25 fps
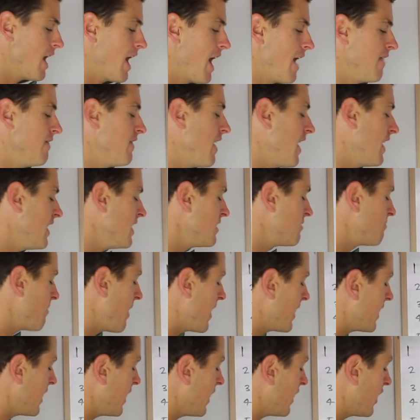and that is
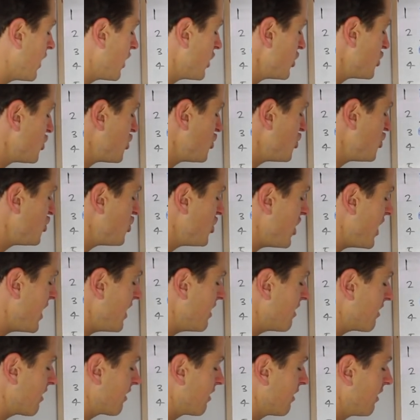making
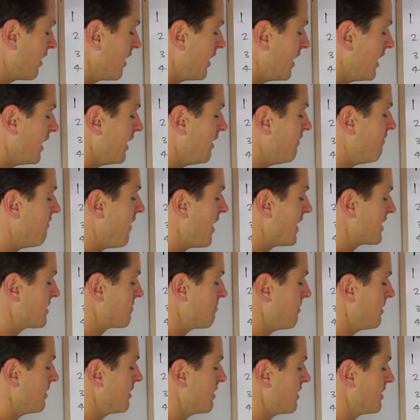shit
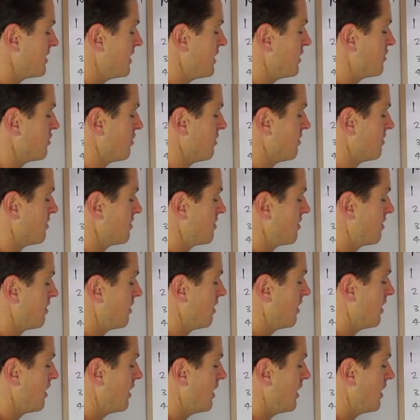investment decisions.